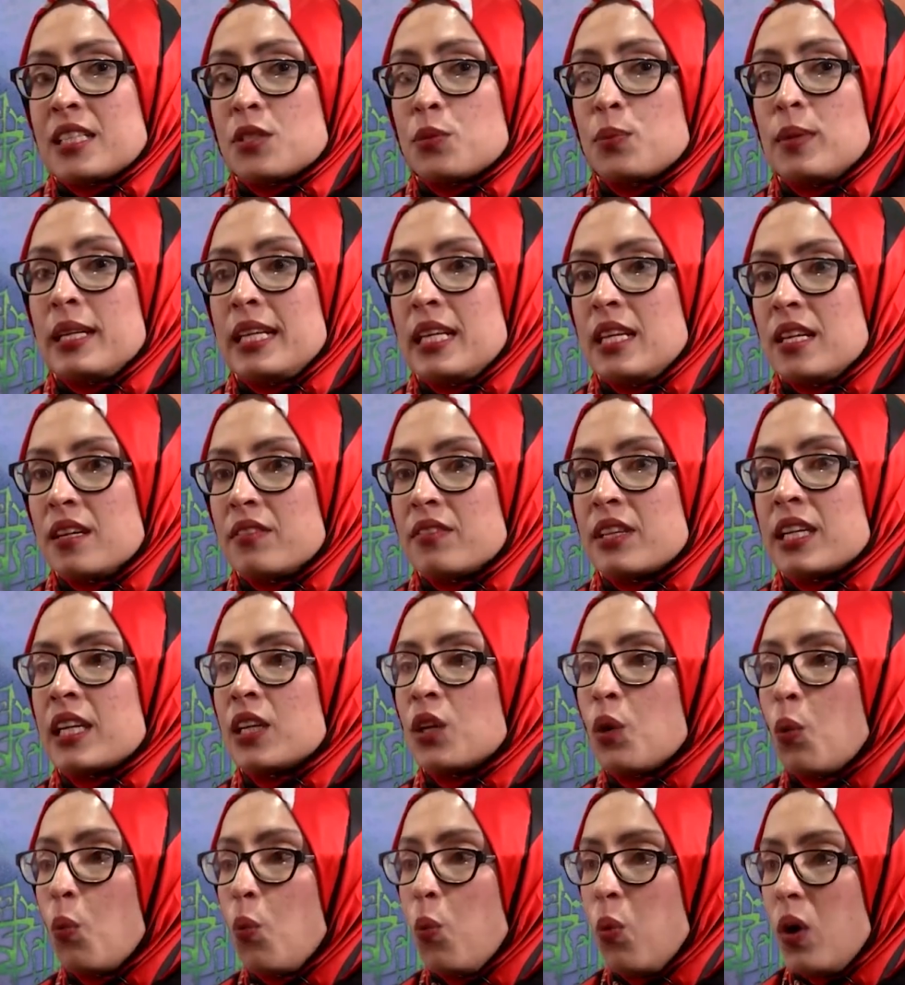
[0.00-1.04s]
is we're living in
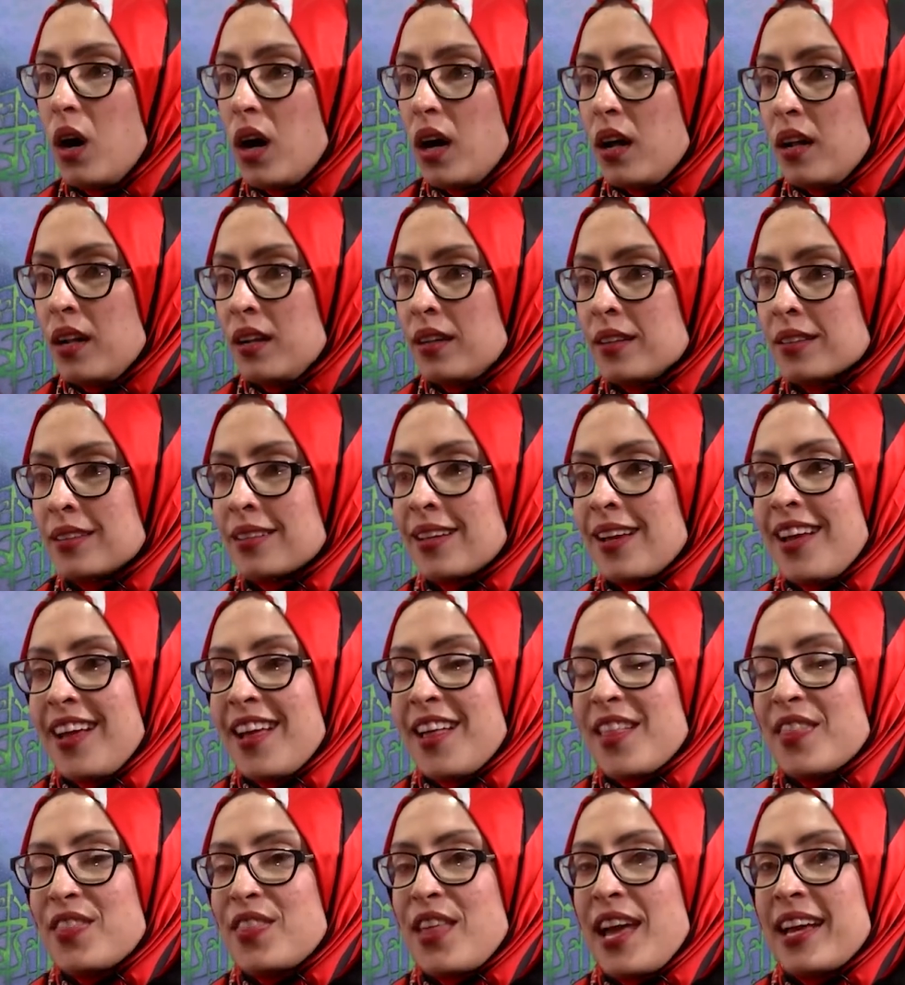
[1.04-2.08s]
a world
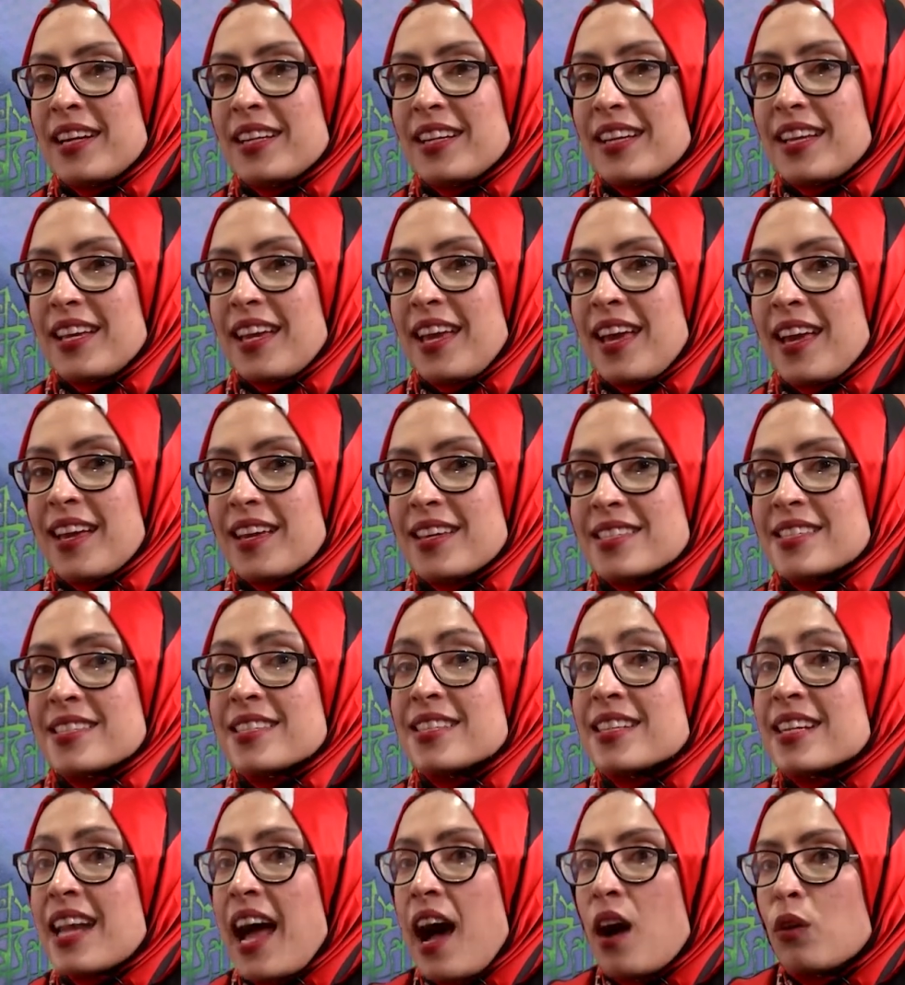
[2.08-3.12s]
that is
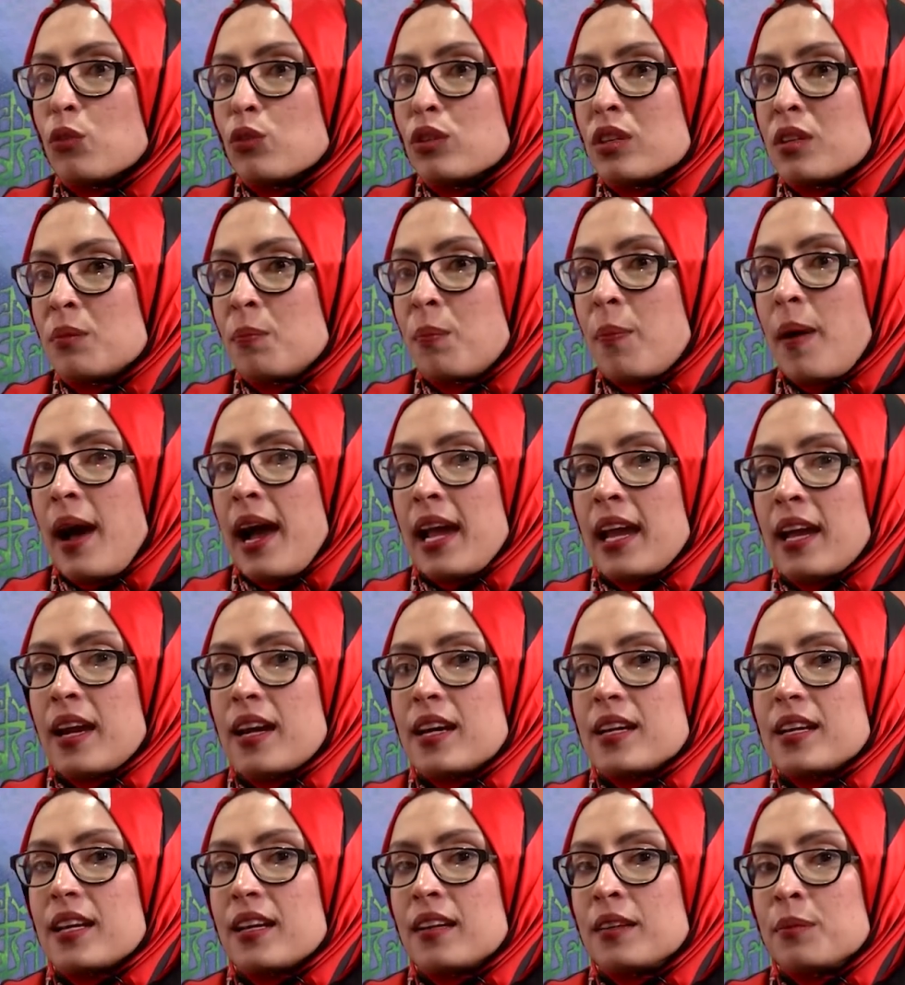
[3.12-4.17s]
surrounded by
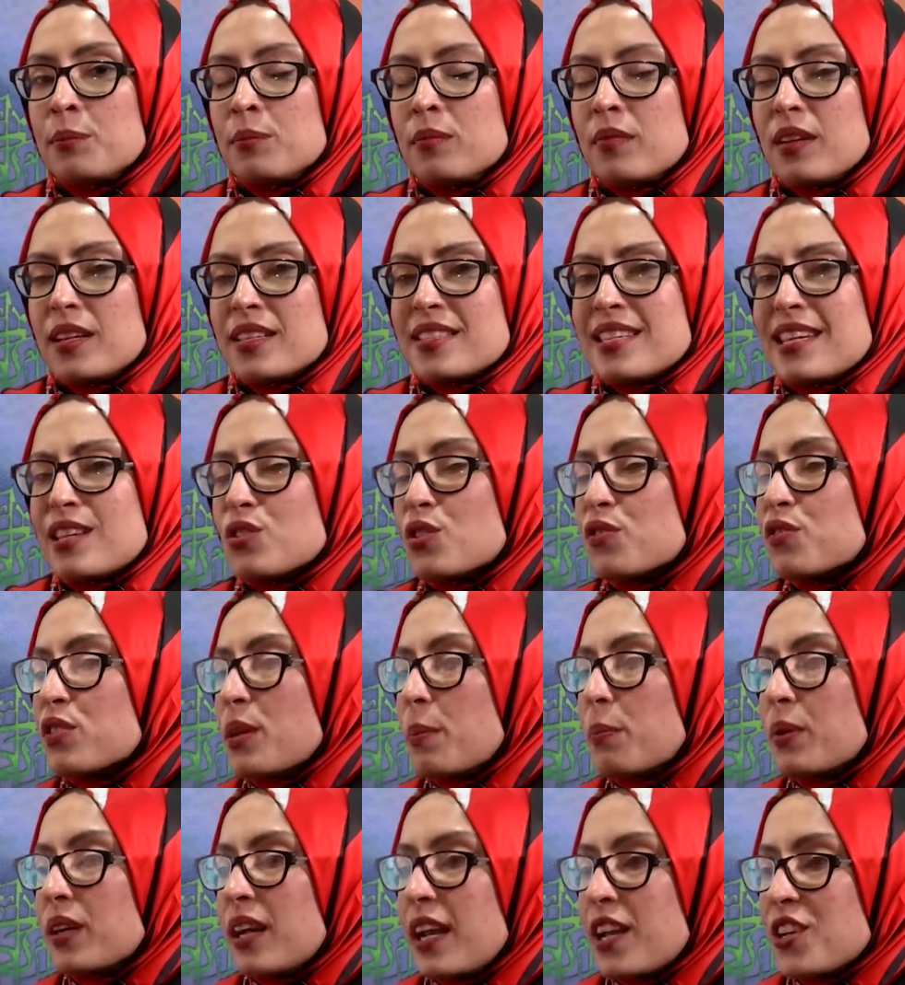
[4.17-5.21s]
um, a sense of
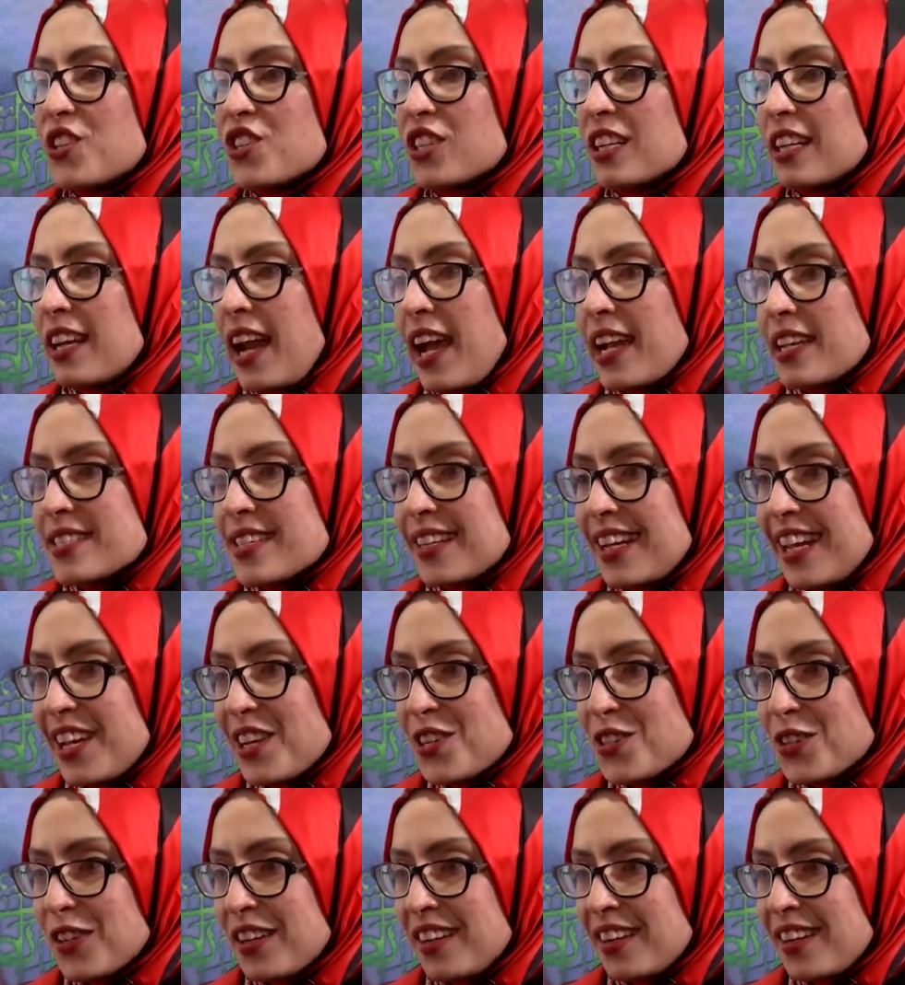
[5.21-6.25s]
separation and
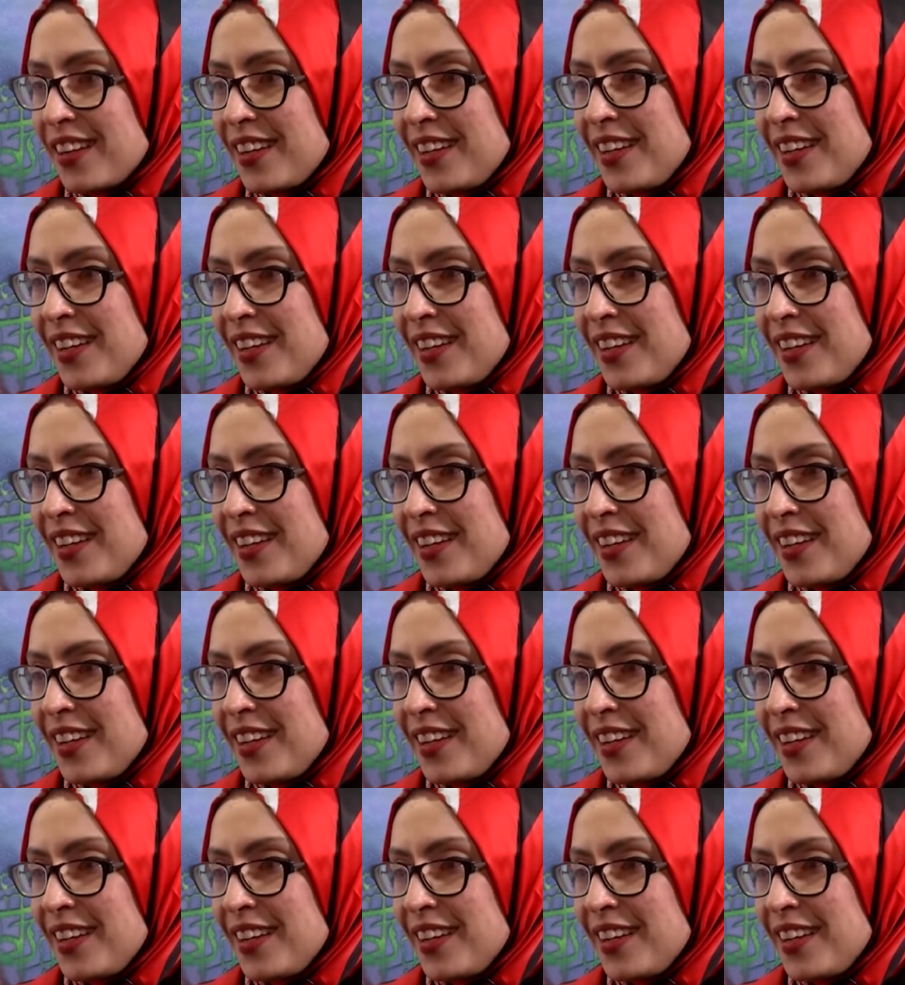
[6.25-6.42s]
isolation.